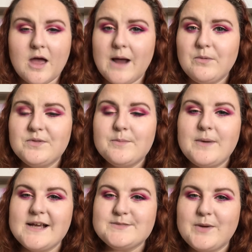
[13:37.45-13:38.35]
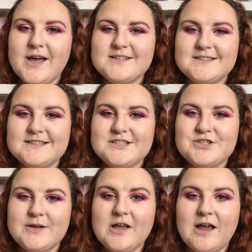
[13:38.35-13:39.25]
I'm not the best person at
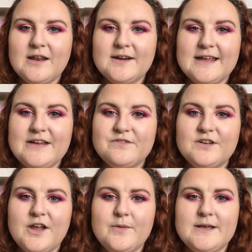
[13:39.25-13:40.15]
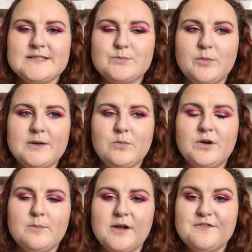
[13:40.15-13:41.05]
doing eyeliner, even though it's probably
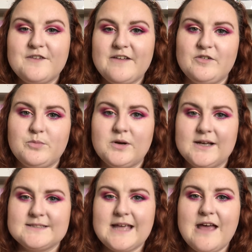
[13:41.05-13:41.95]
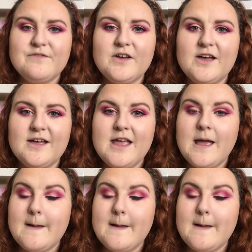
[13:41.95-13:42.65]
one of my favourite products ever,